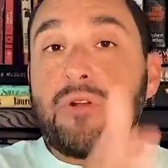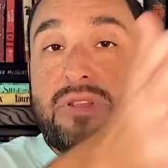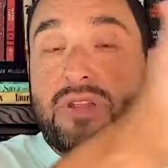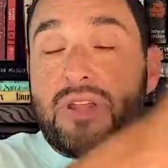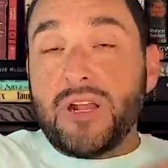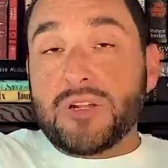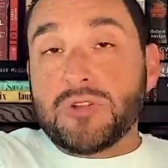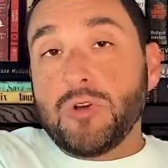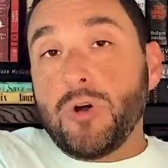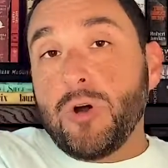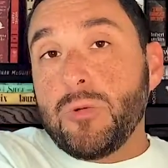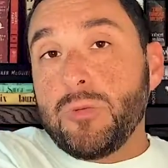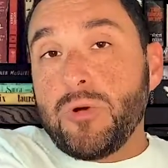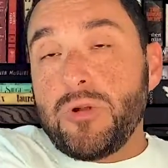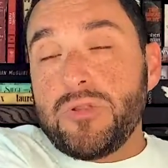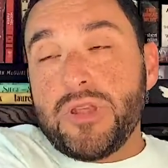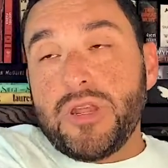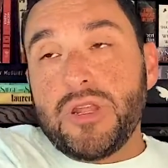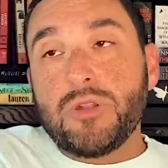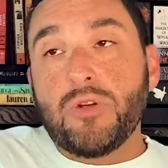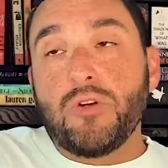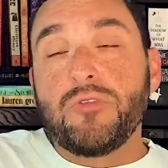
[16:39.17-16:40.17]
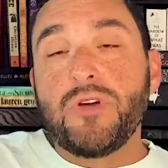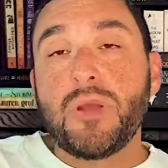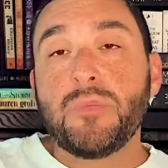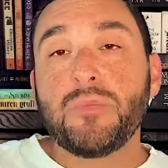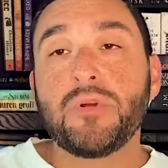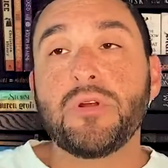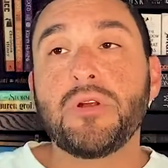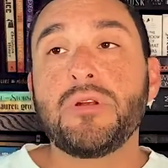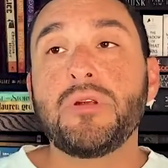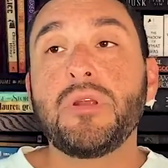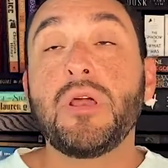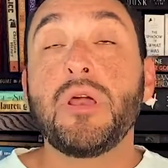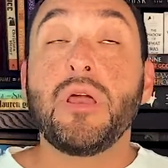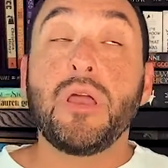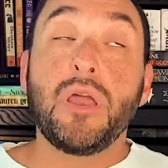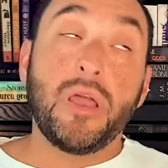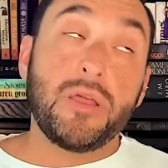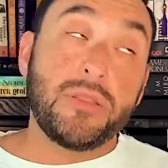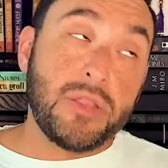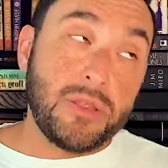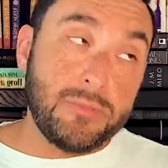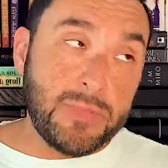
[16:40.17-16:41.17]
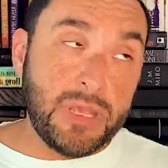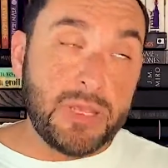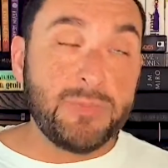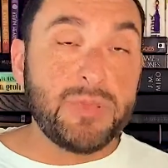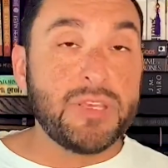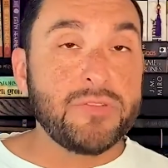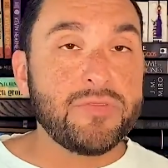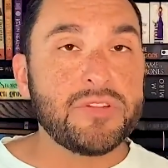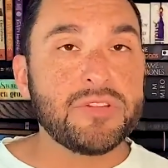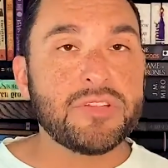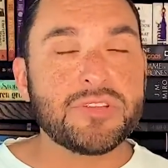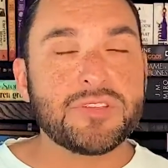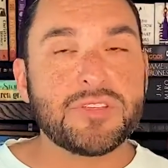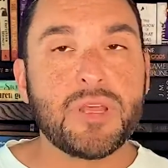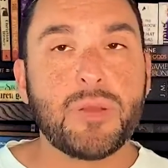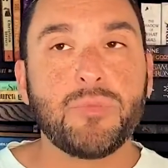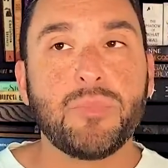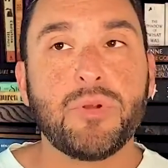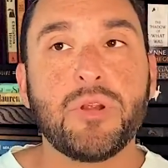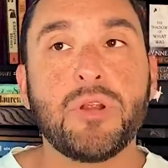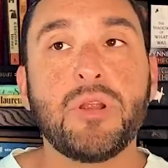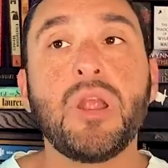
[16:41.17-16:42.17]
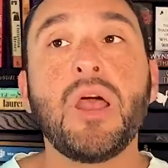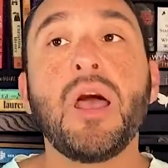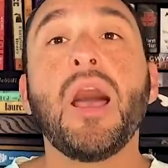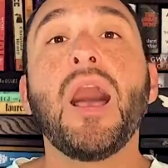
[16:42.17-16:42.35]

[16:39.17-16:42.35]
then October, and then November, and then maybe even December.